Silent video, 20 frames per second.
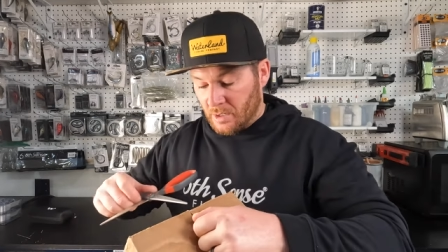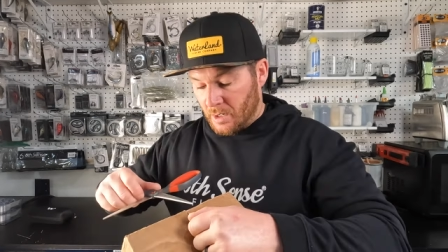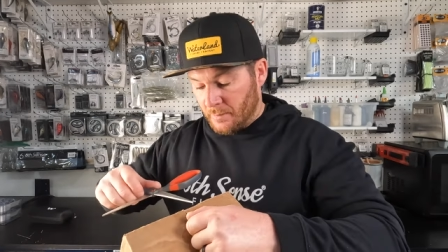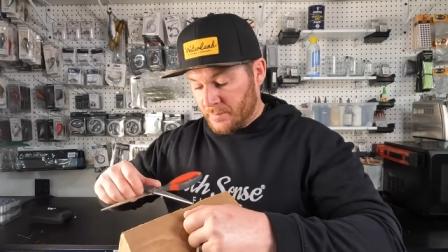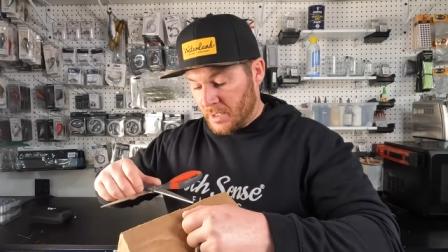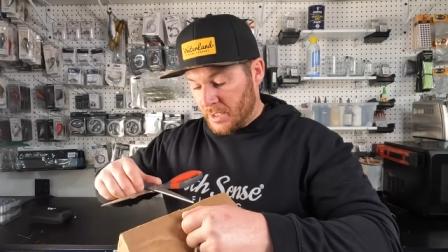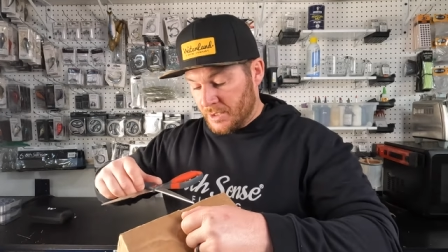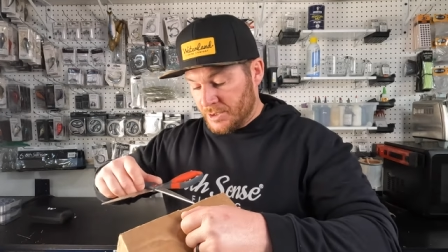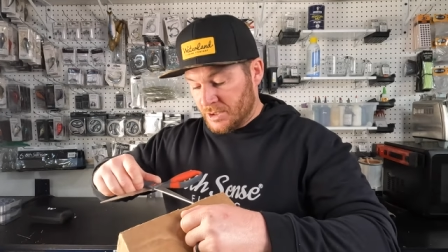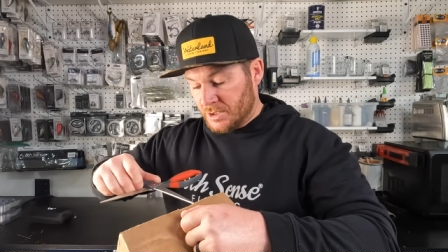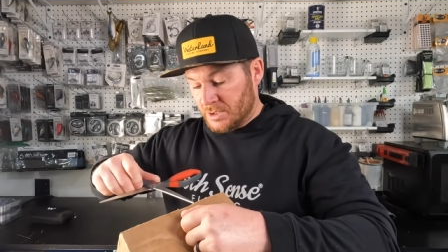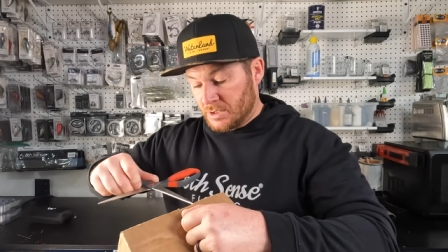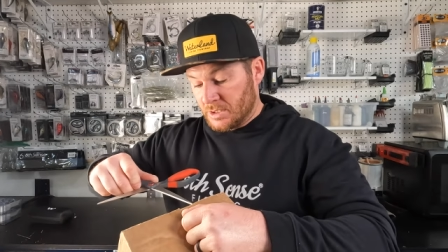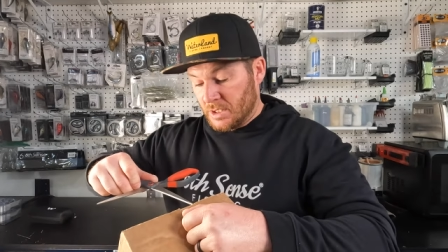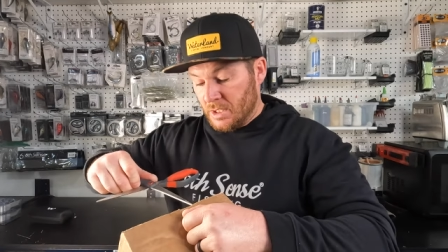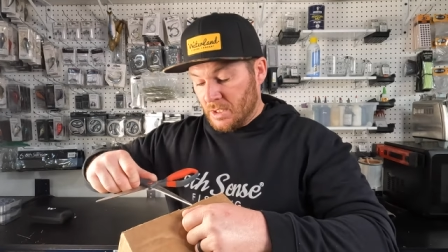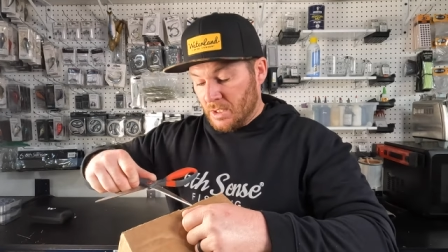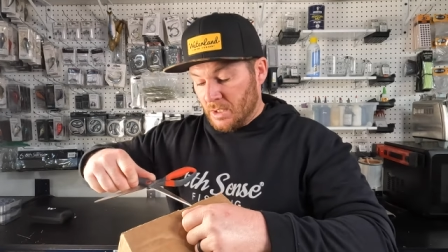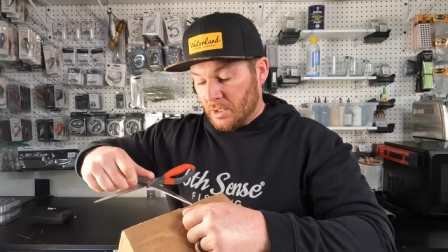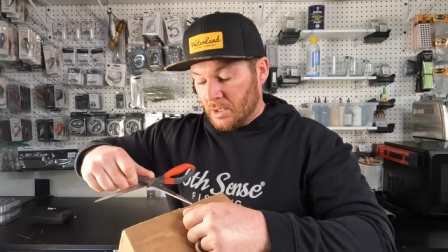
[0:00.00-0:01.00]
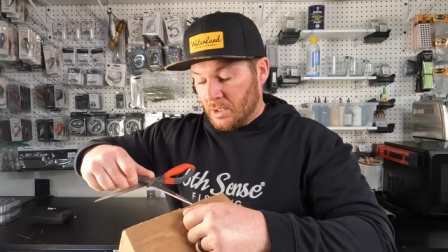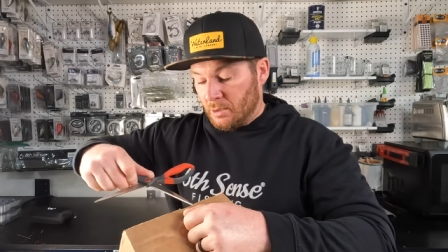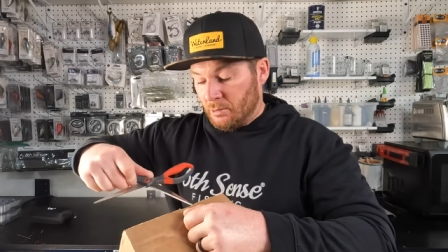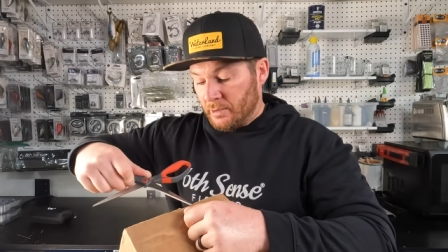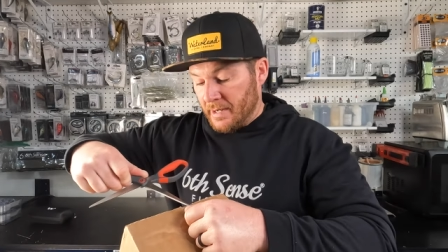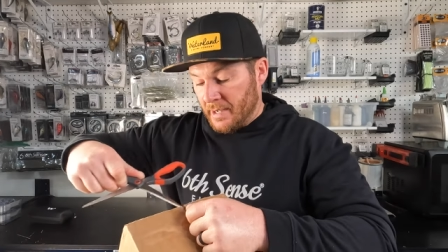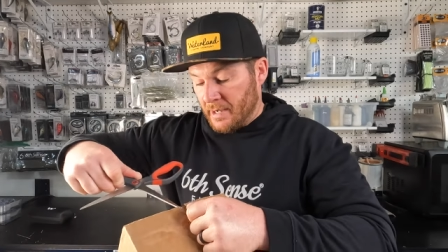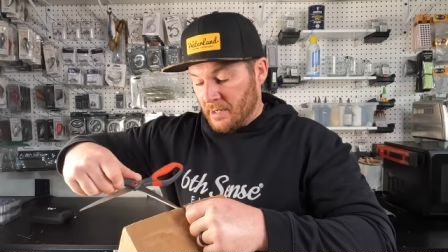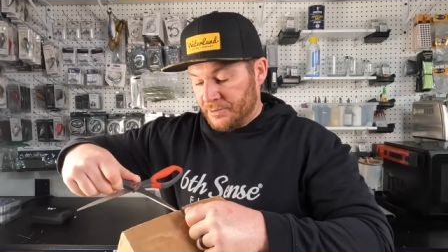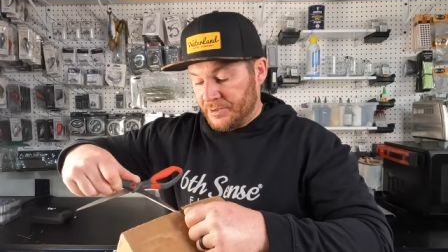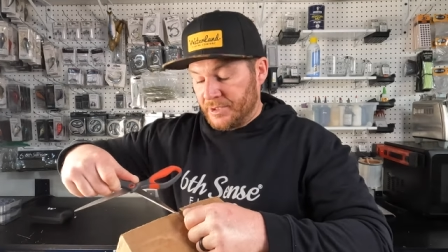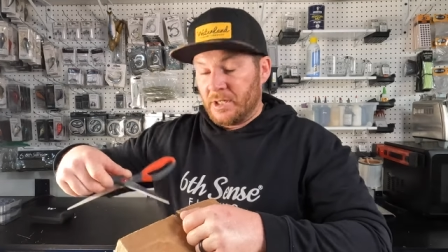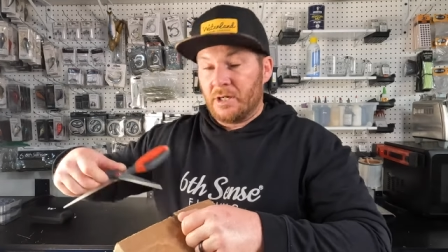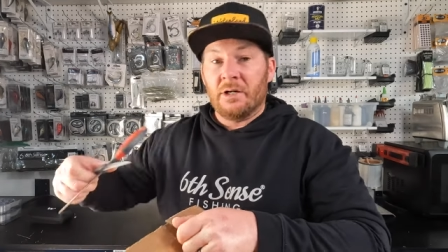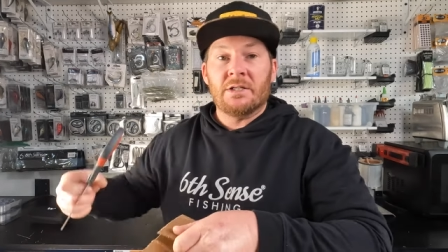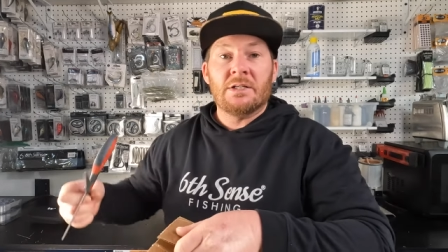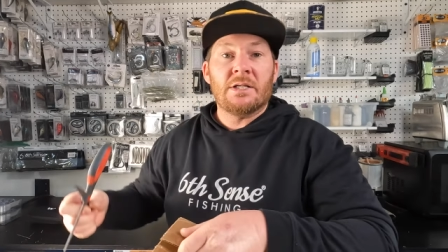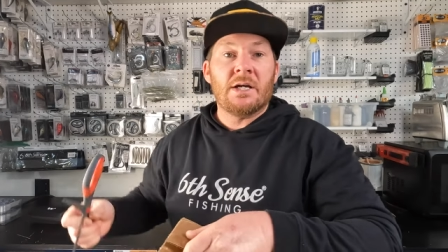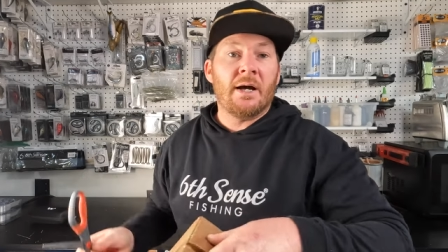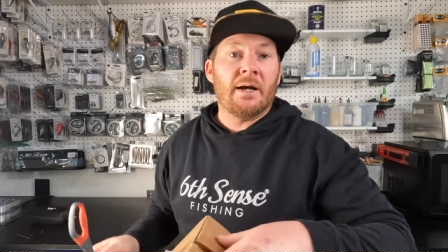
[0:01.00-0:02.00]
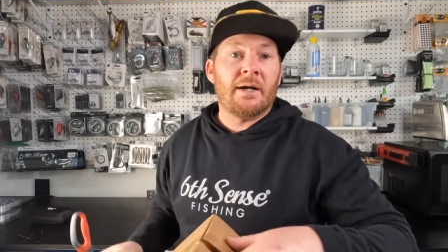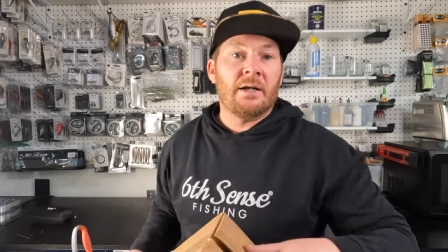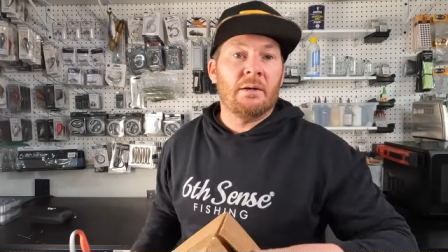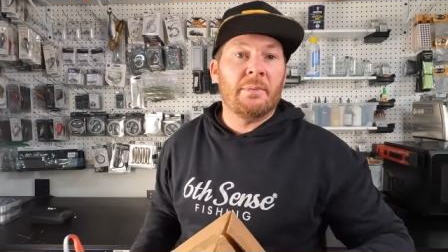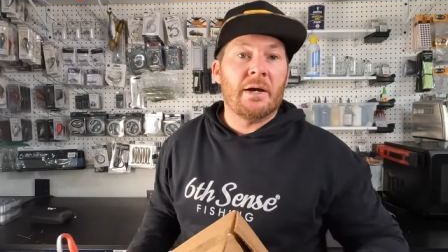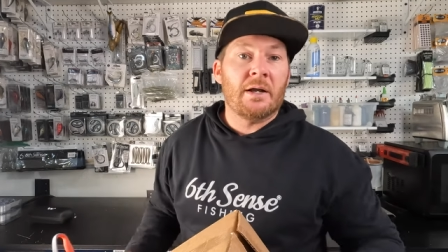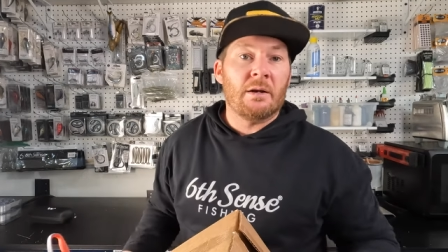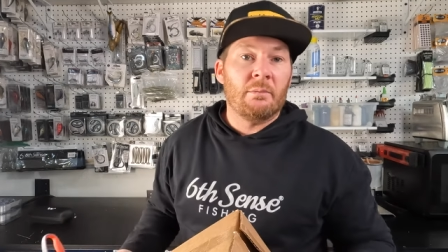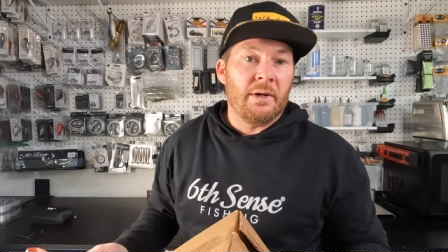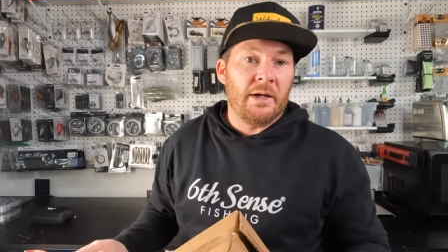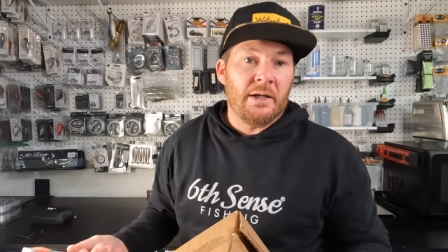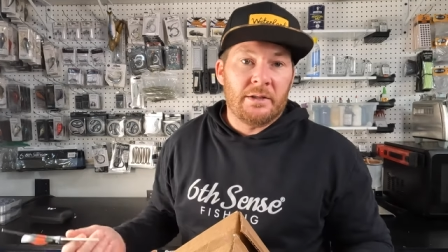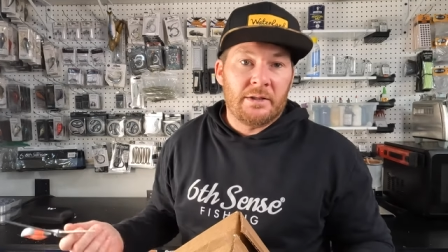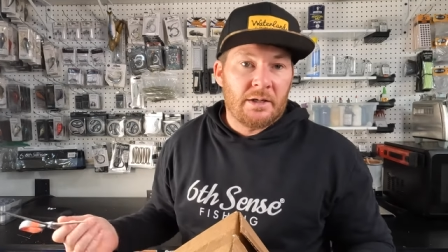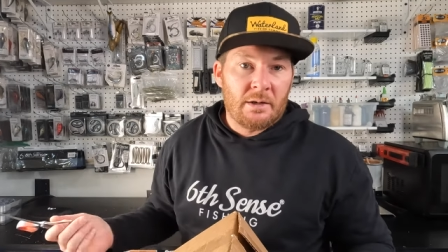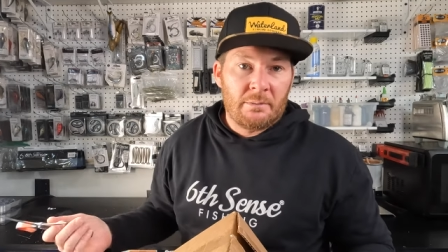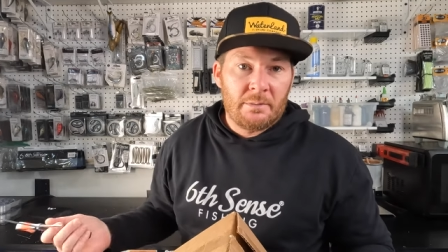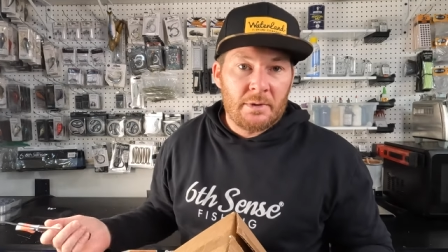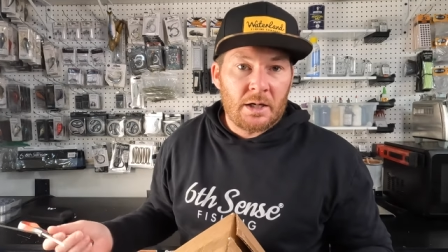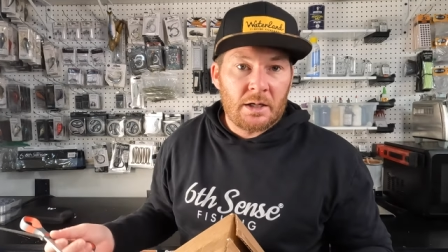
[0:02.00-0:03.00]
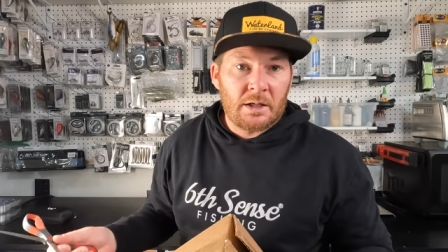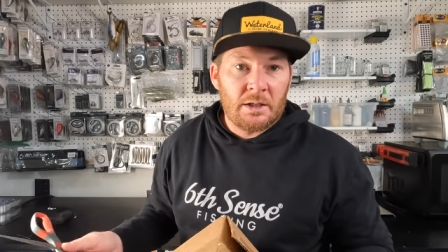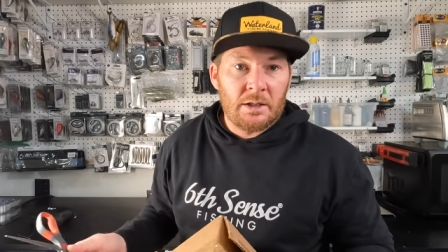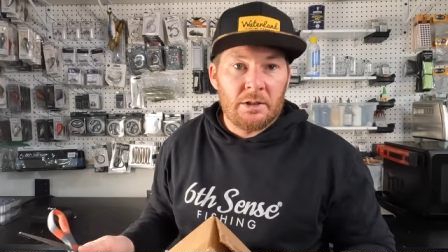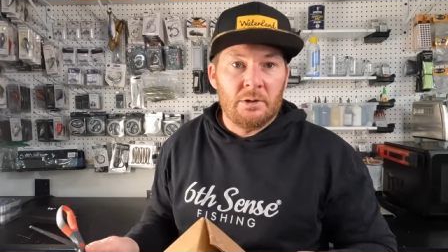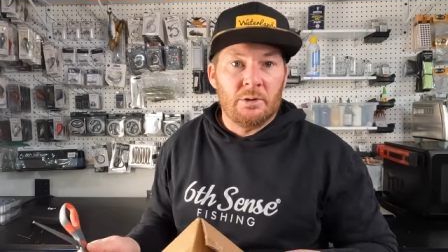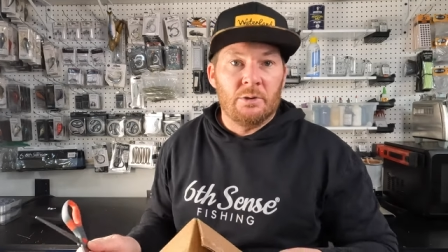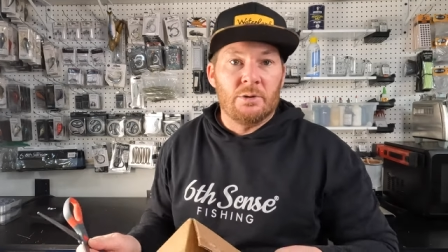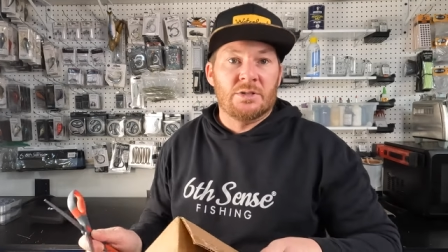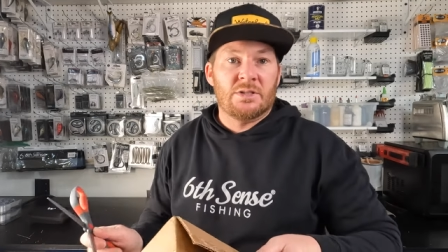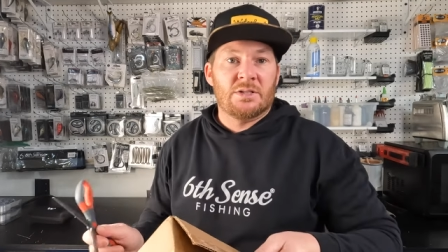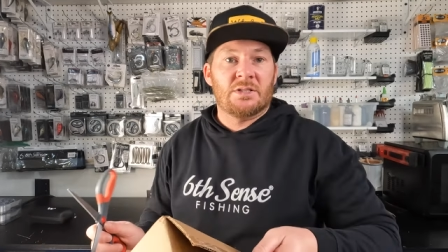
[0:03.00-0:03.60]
I'm not just going out there and talking about a bait that I'm not gonna use.